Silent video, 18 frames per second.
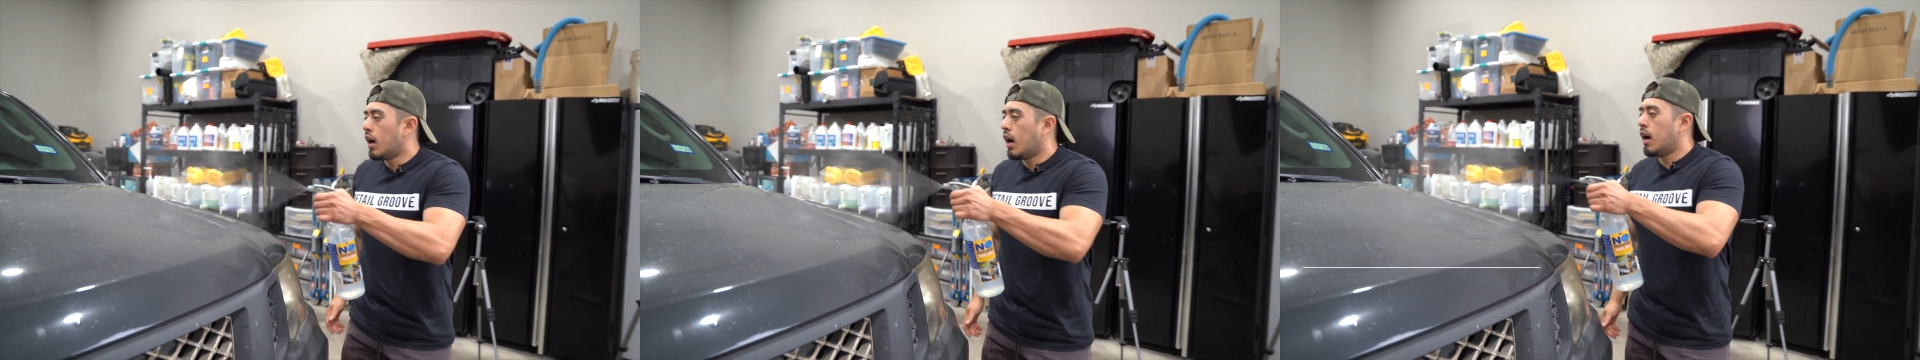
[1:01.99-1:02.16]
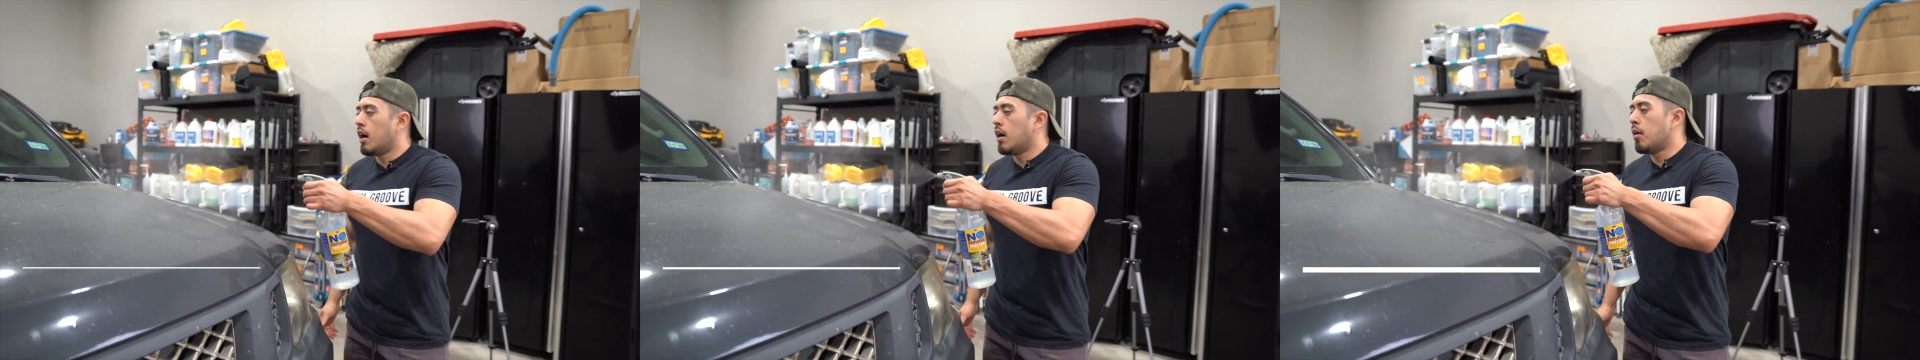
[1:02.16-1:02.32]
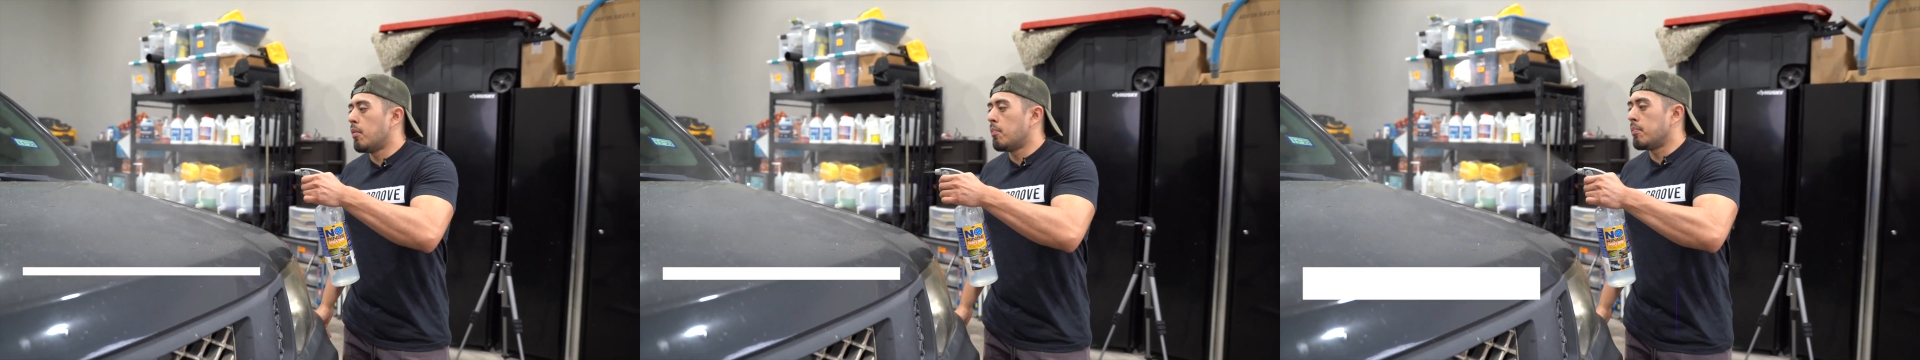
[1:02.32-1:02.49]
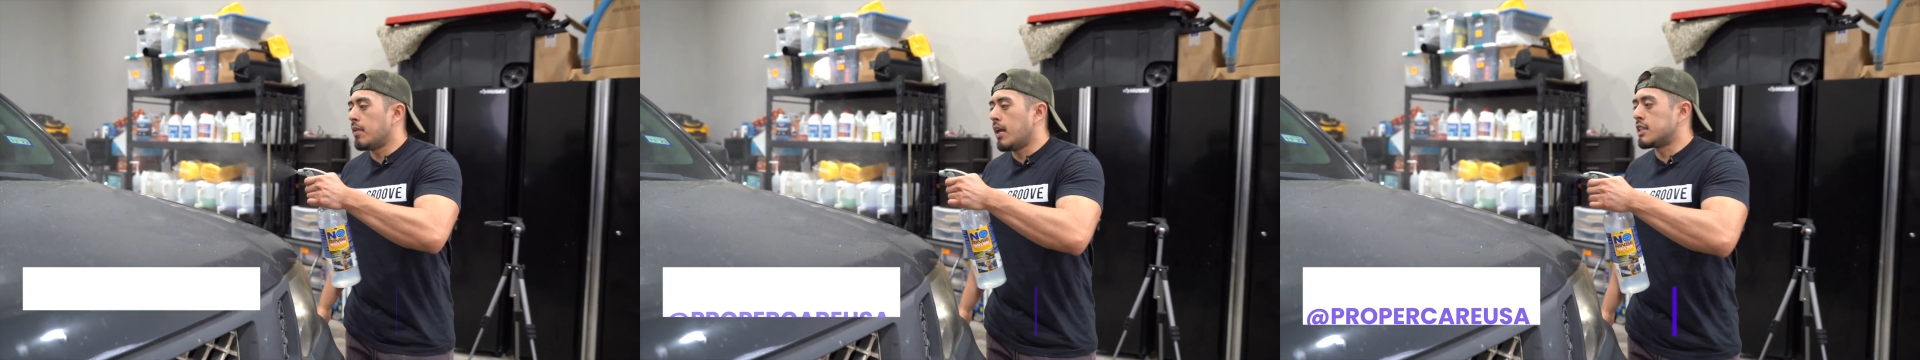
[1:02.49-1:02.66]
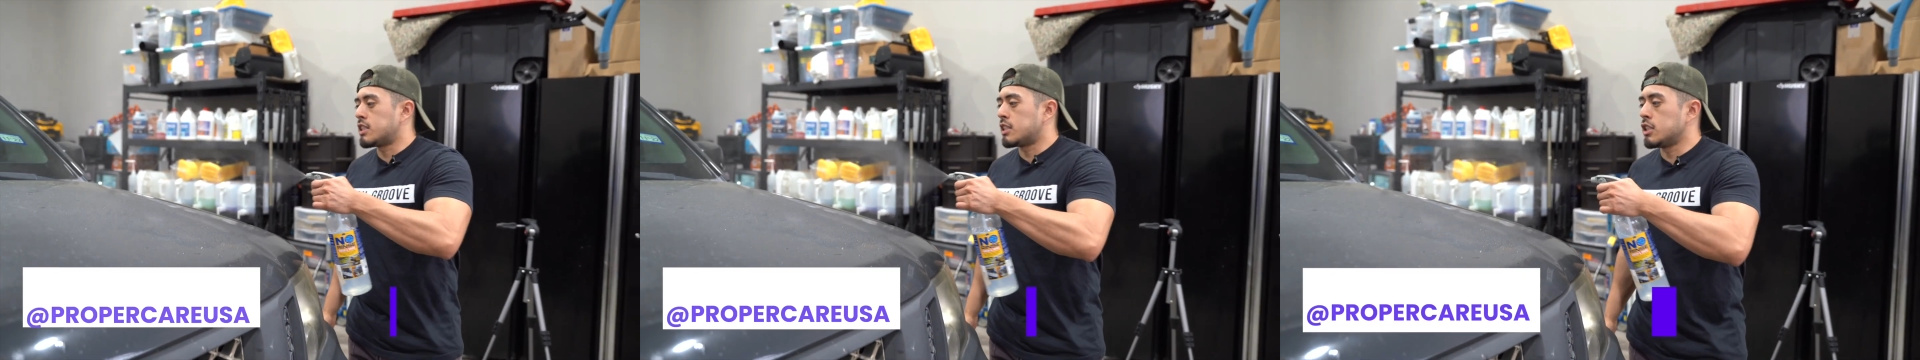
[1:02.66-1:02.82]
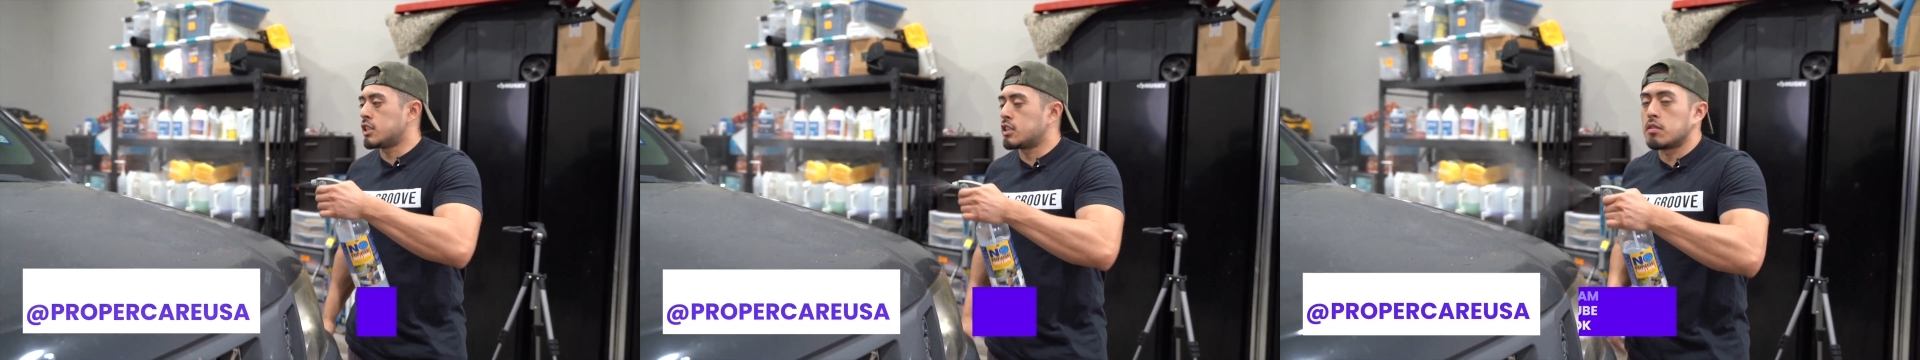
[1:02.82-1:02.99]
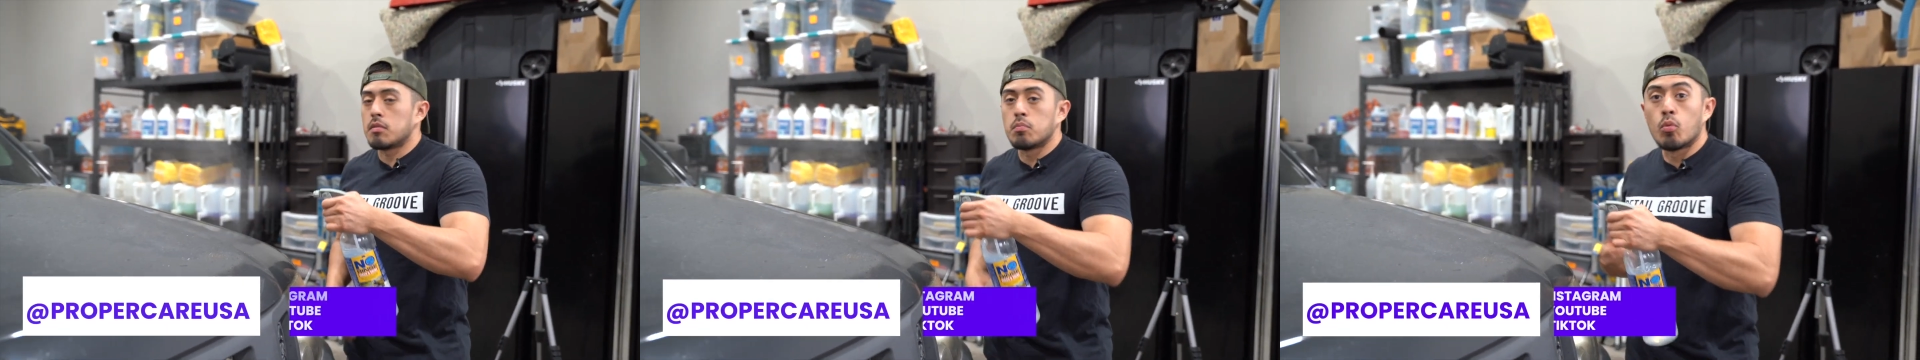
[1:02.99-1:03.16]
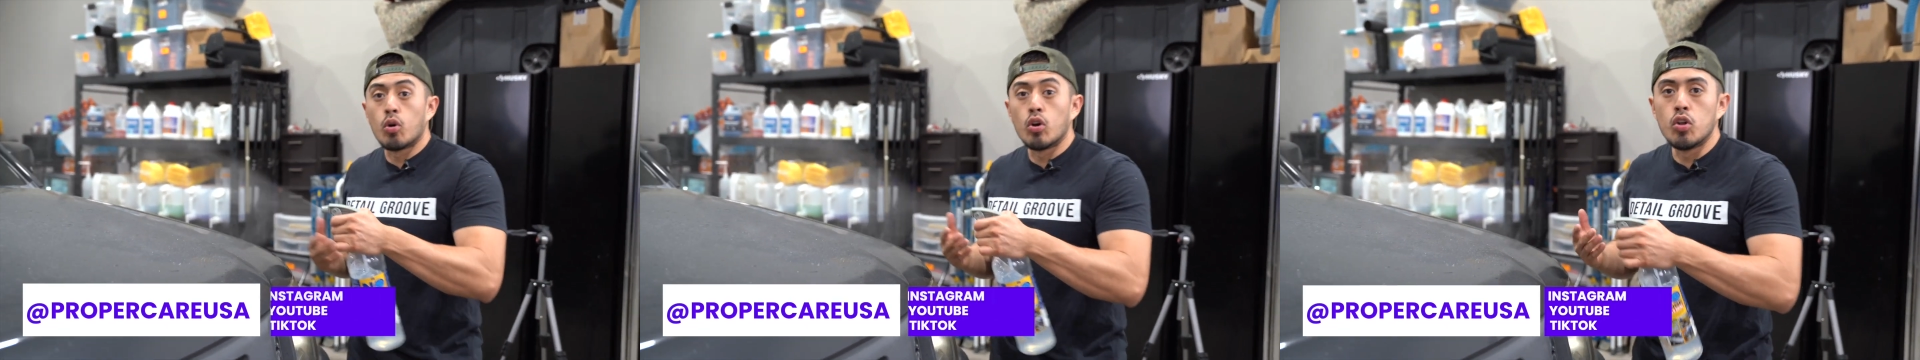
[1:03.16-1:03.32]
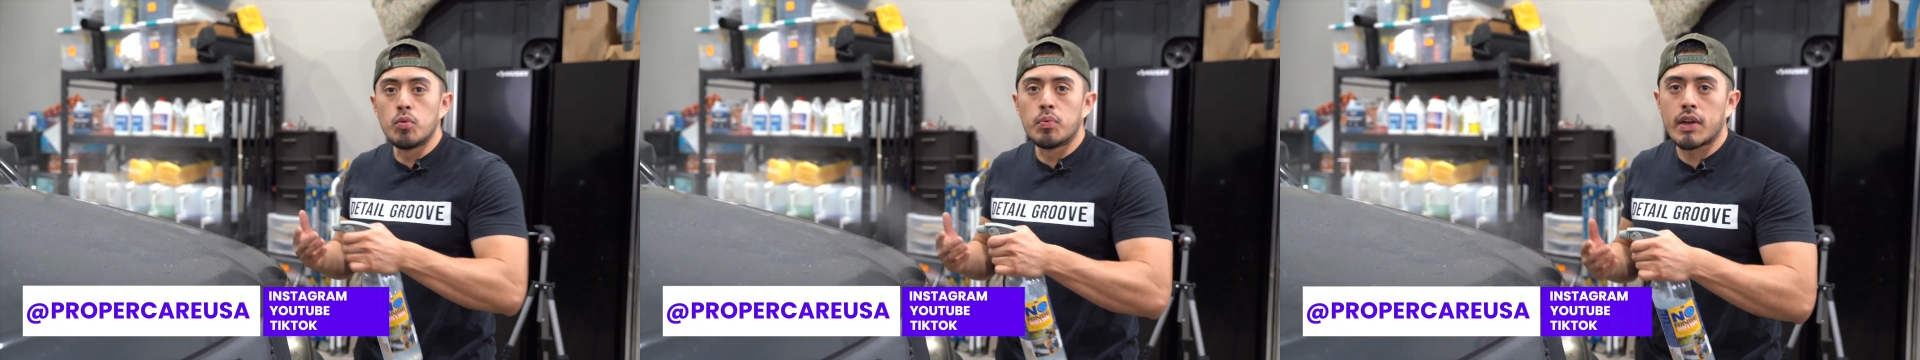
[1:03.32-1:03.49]
it's just
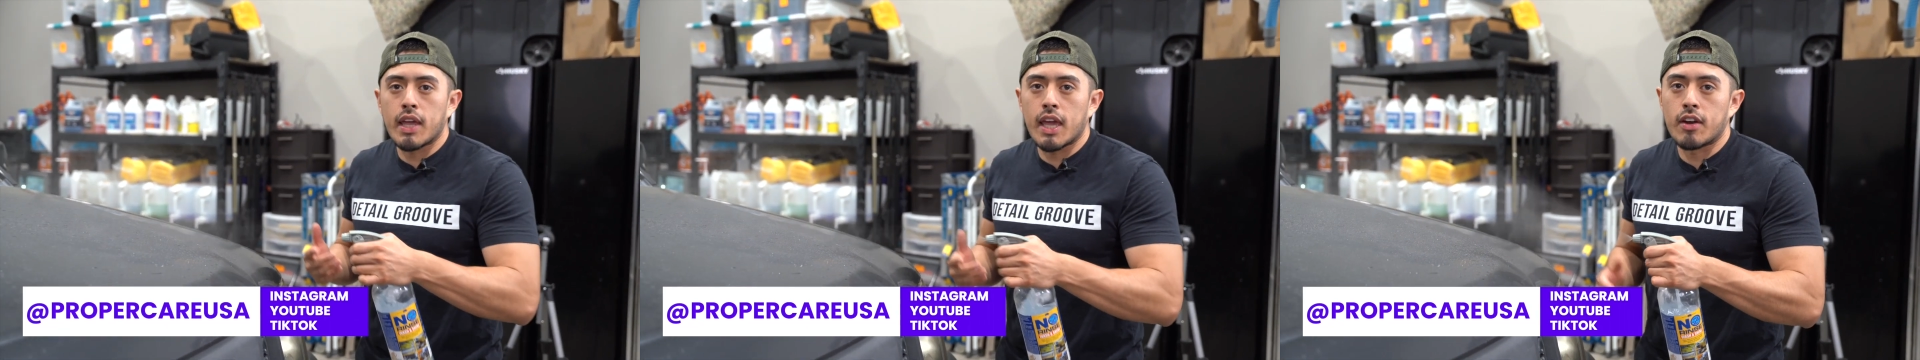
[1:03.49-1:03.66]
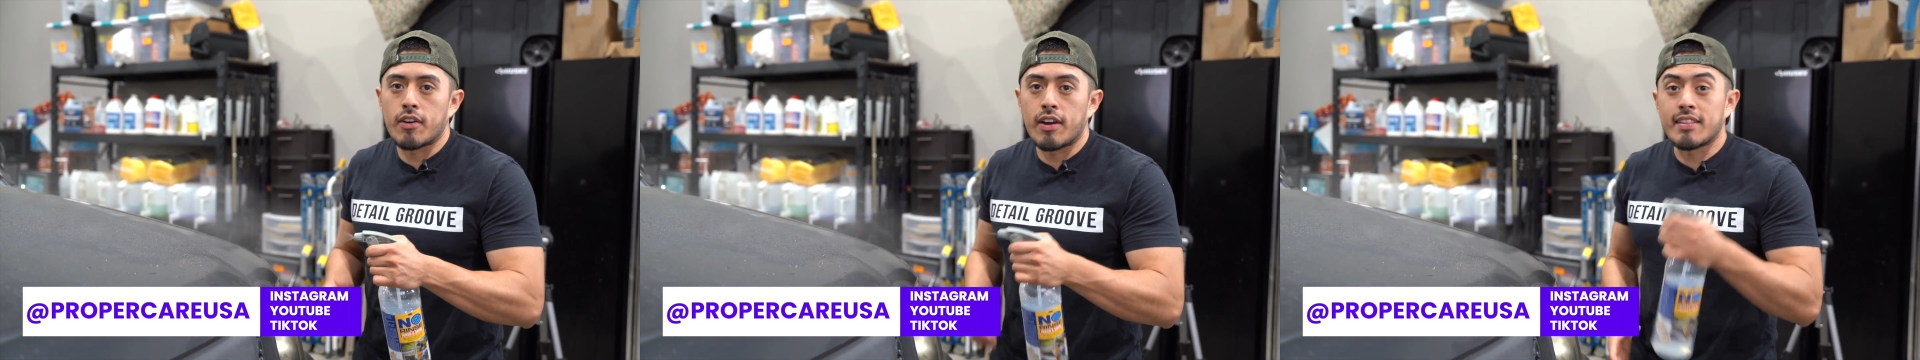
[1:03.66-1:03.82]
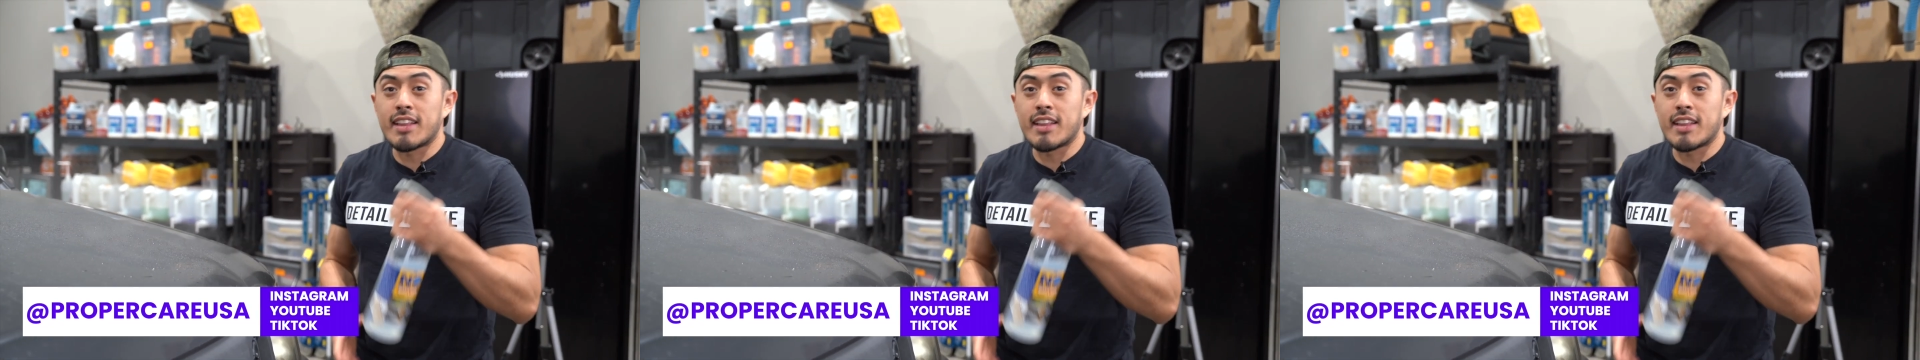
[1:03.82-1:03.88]
more lubricated, right?